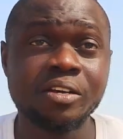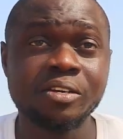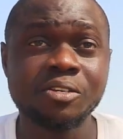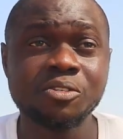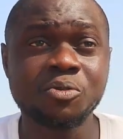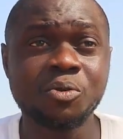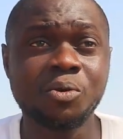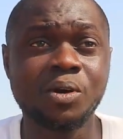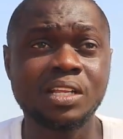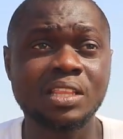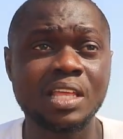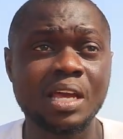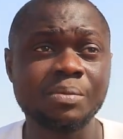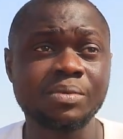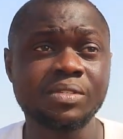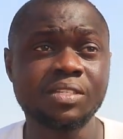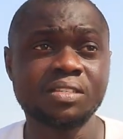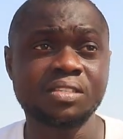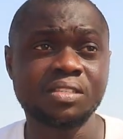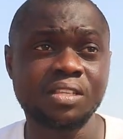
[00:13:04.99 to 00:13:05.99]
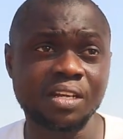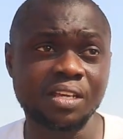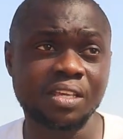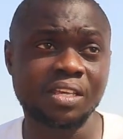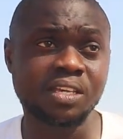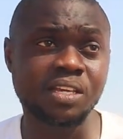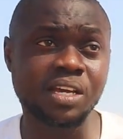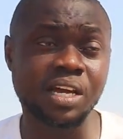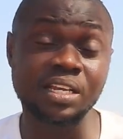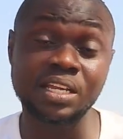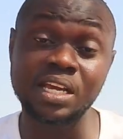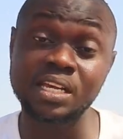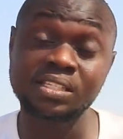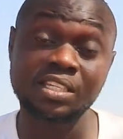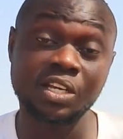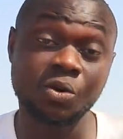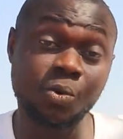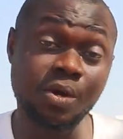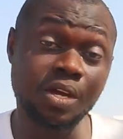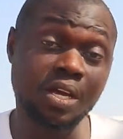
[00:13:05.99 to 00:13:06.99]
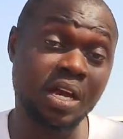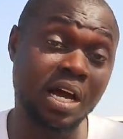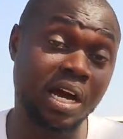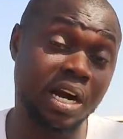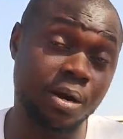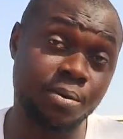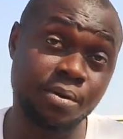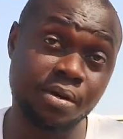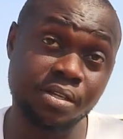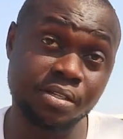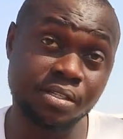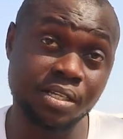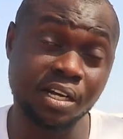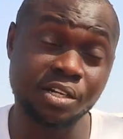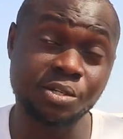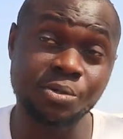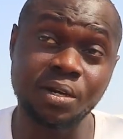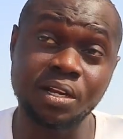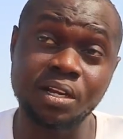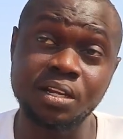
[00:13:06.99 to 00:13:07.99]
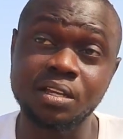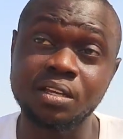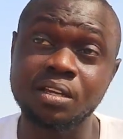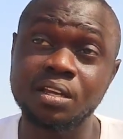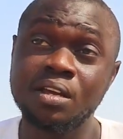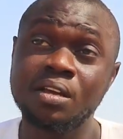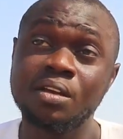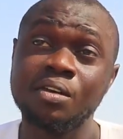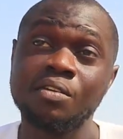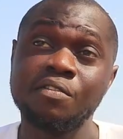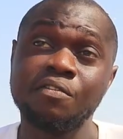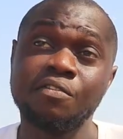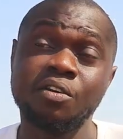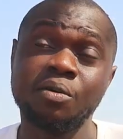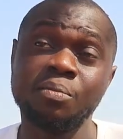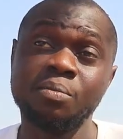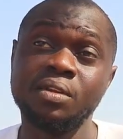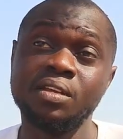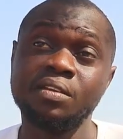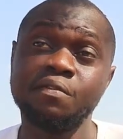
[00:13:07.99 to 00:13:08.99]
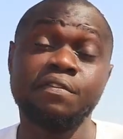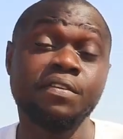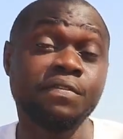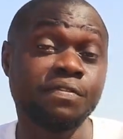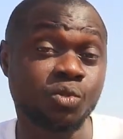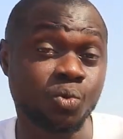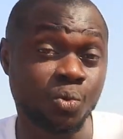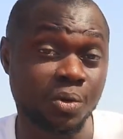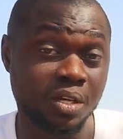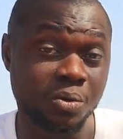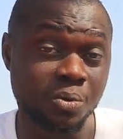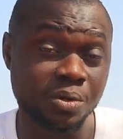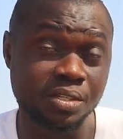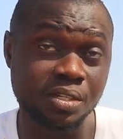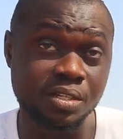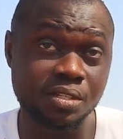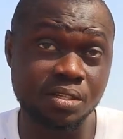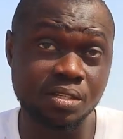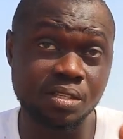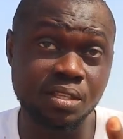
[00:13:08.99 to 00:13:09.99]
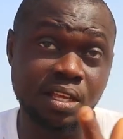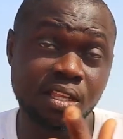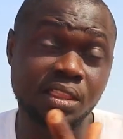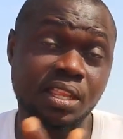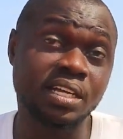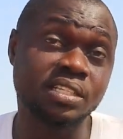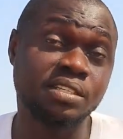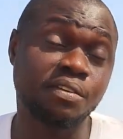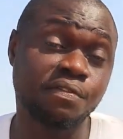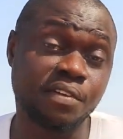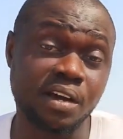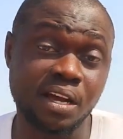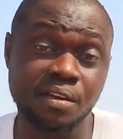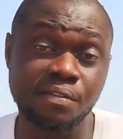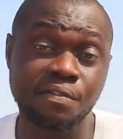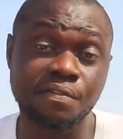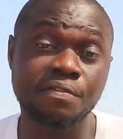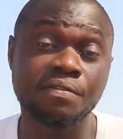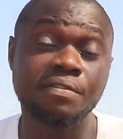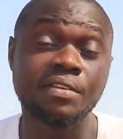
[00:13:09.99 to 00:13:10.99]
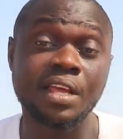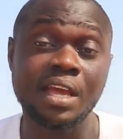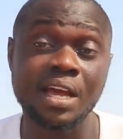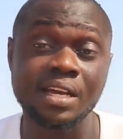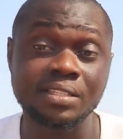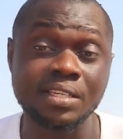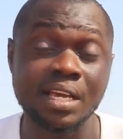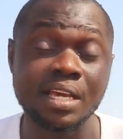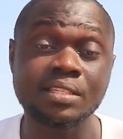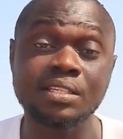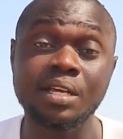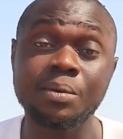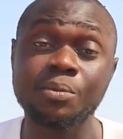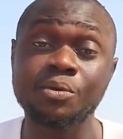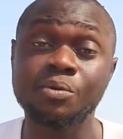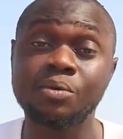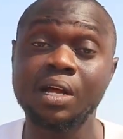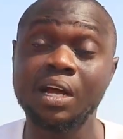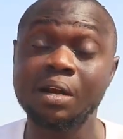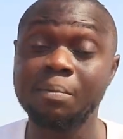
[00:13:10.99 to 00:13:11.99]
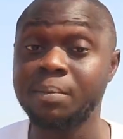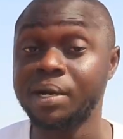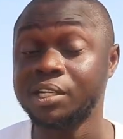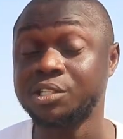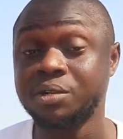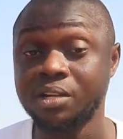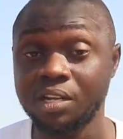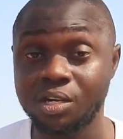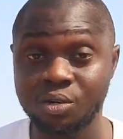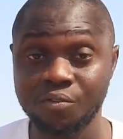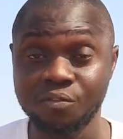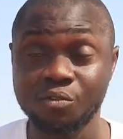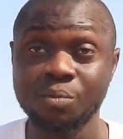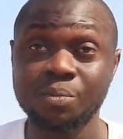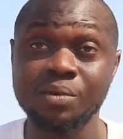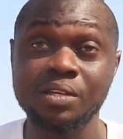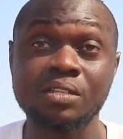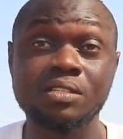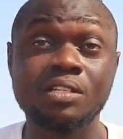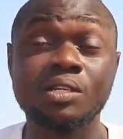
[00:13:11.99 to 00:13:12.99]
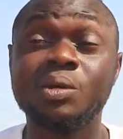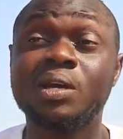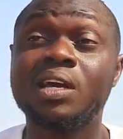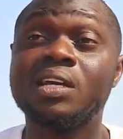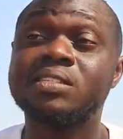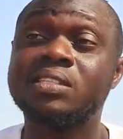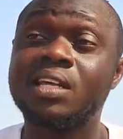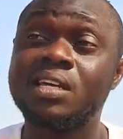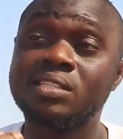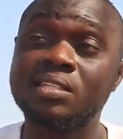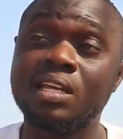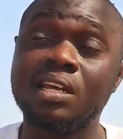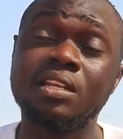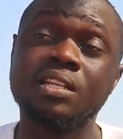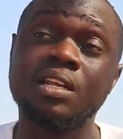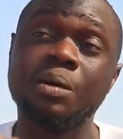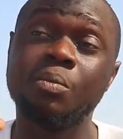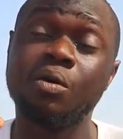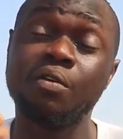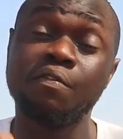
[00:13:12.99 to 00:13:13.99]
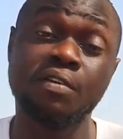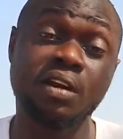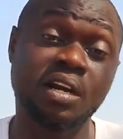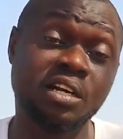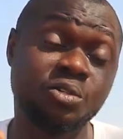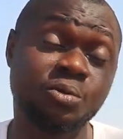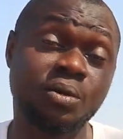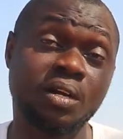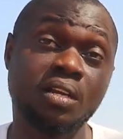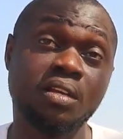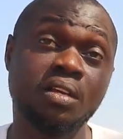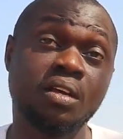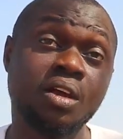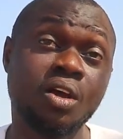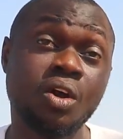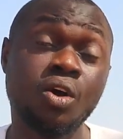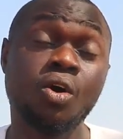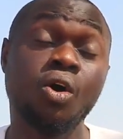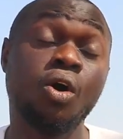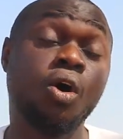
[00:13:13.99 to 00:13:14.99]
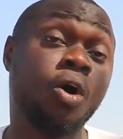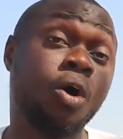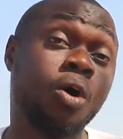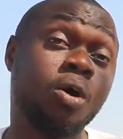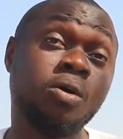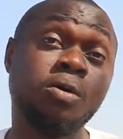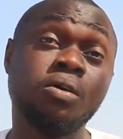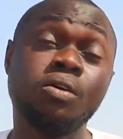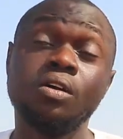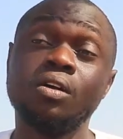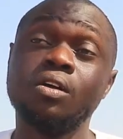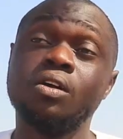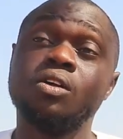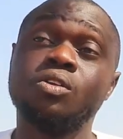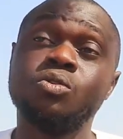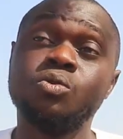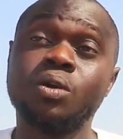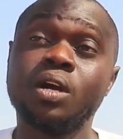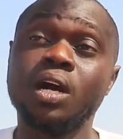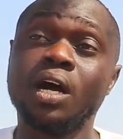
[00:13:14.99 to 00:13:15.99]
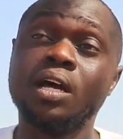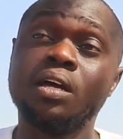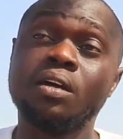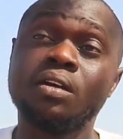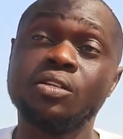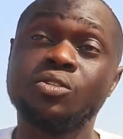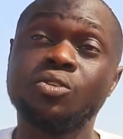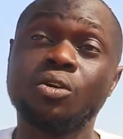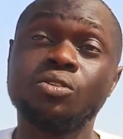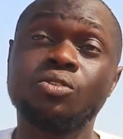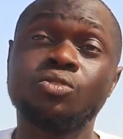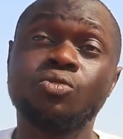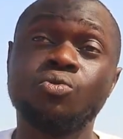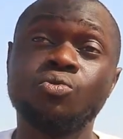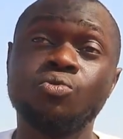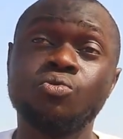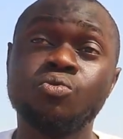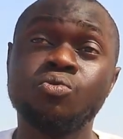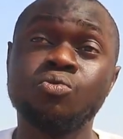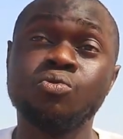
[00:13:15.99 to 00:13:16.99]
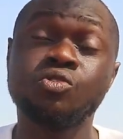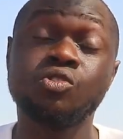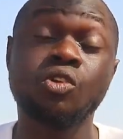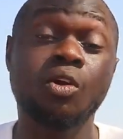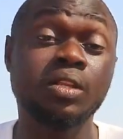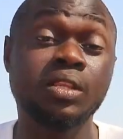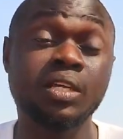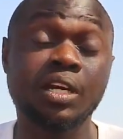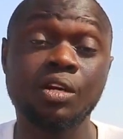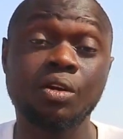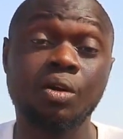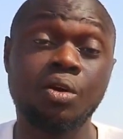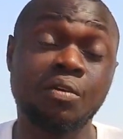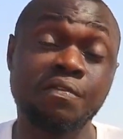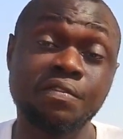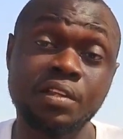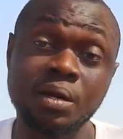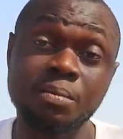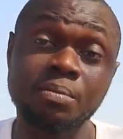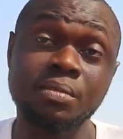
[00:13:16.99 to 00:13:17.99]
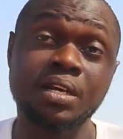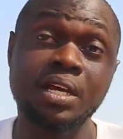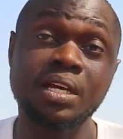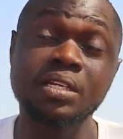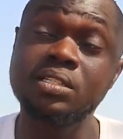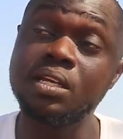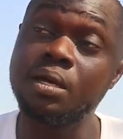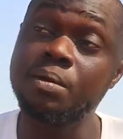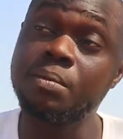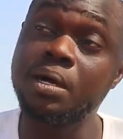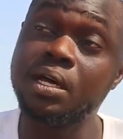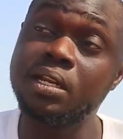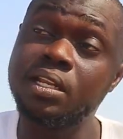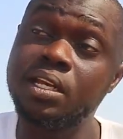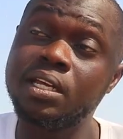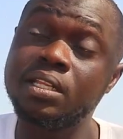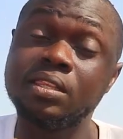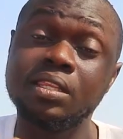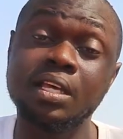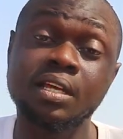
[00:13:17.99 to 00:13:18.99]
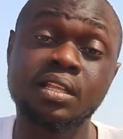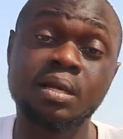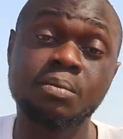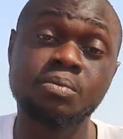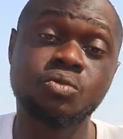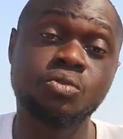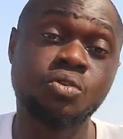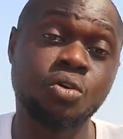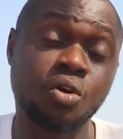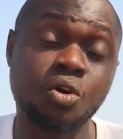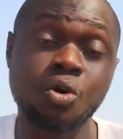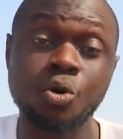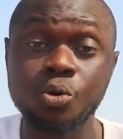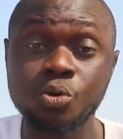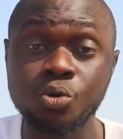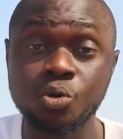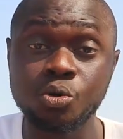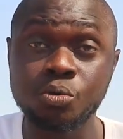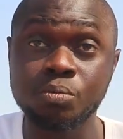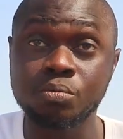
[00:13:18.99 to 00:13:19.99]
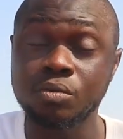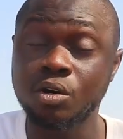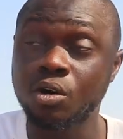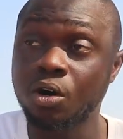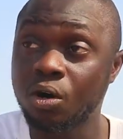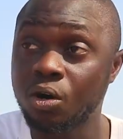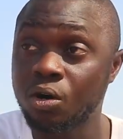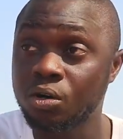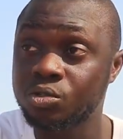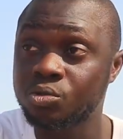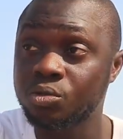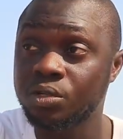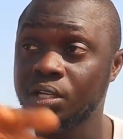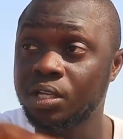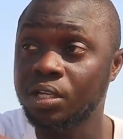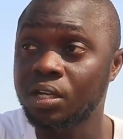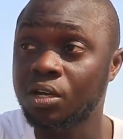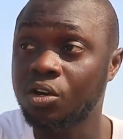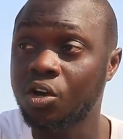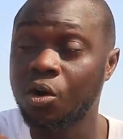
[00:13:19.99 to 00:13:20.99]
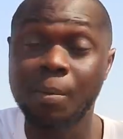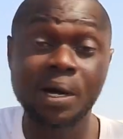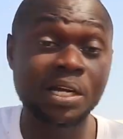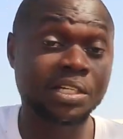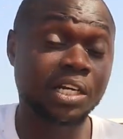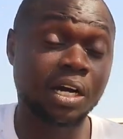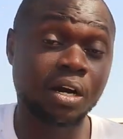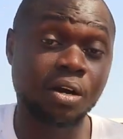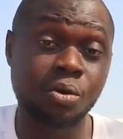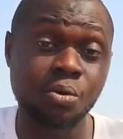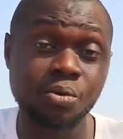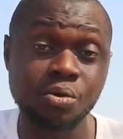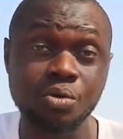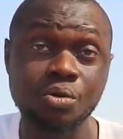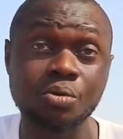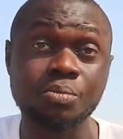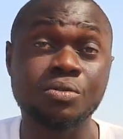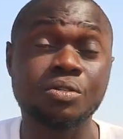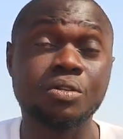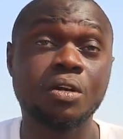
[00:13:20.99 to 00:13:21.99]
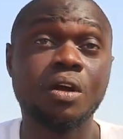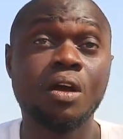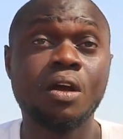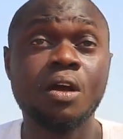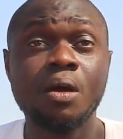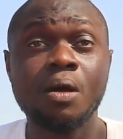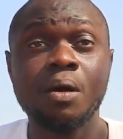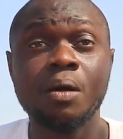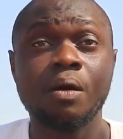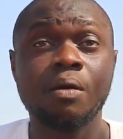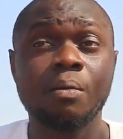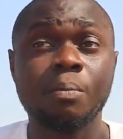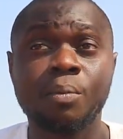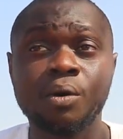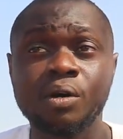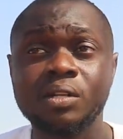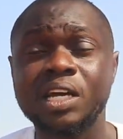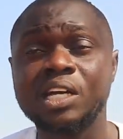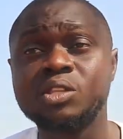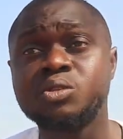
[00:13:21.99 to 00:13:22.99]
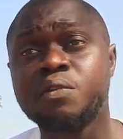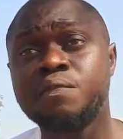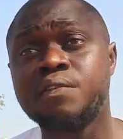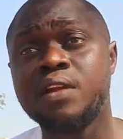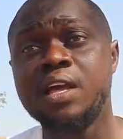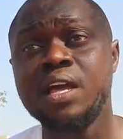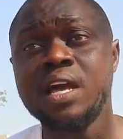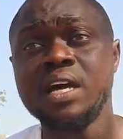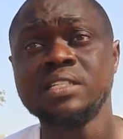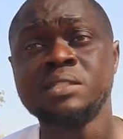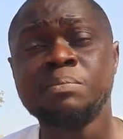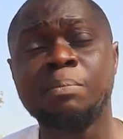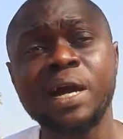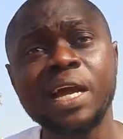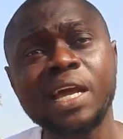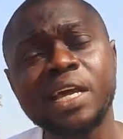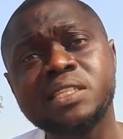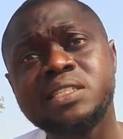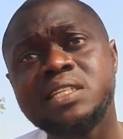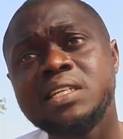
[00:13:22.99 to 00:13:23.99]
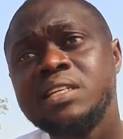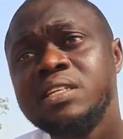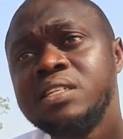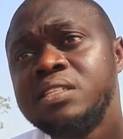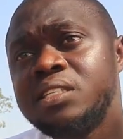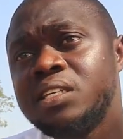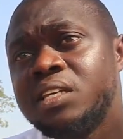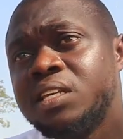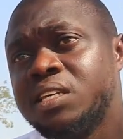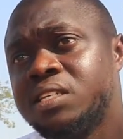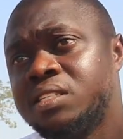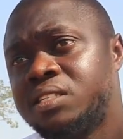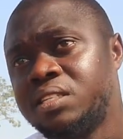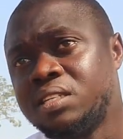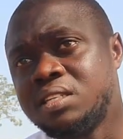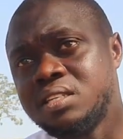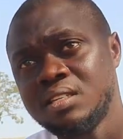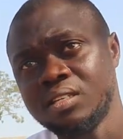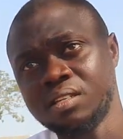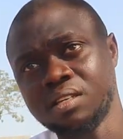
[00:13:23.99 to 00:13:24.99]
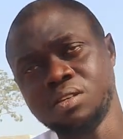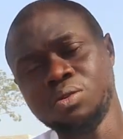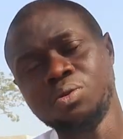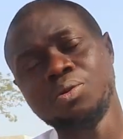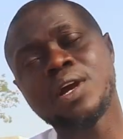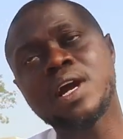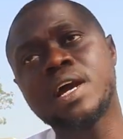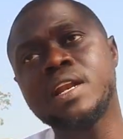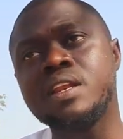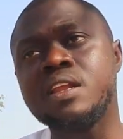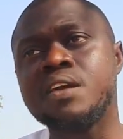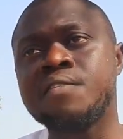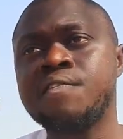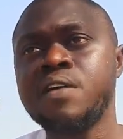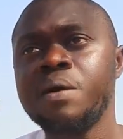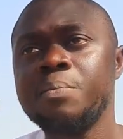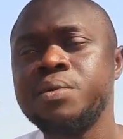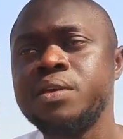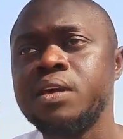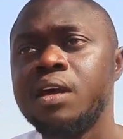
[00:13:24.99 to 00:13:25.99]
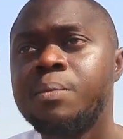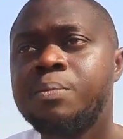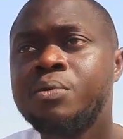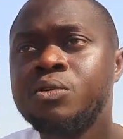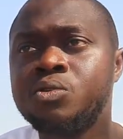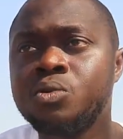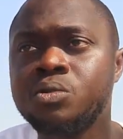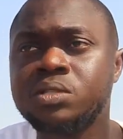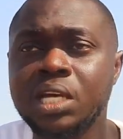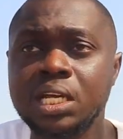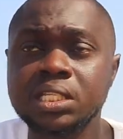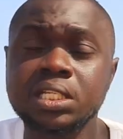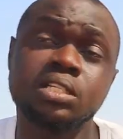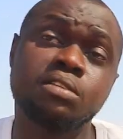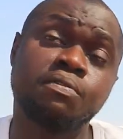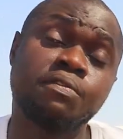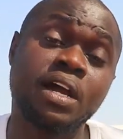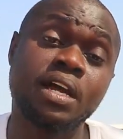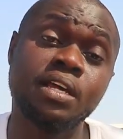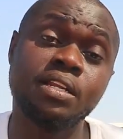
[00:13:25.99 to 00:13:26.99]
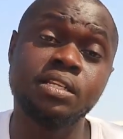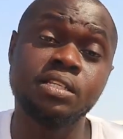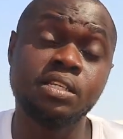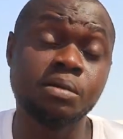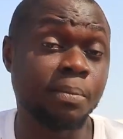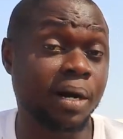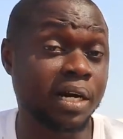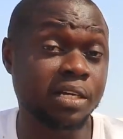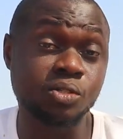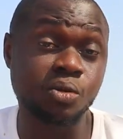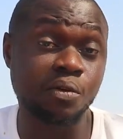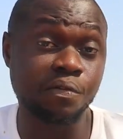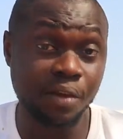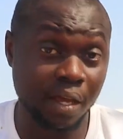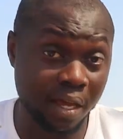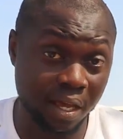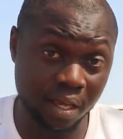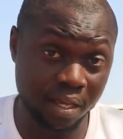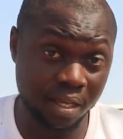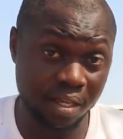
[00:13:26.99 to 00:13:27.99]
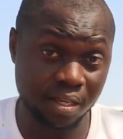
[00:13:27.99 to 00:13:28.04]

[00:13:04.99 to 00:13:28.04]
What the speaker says: So at times it's tricky, and there is a way around this actually. From the 5th week, which is the 35, they are sizable and mature enough to be eaten. You can start selling them off gradually, or you can resort to slaughtering all of them, dress them, and then take them to your cold room or to the commercial cold rooms. But that of layers, marketing is easy. You can never be able to satisfy the demands of egg.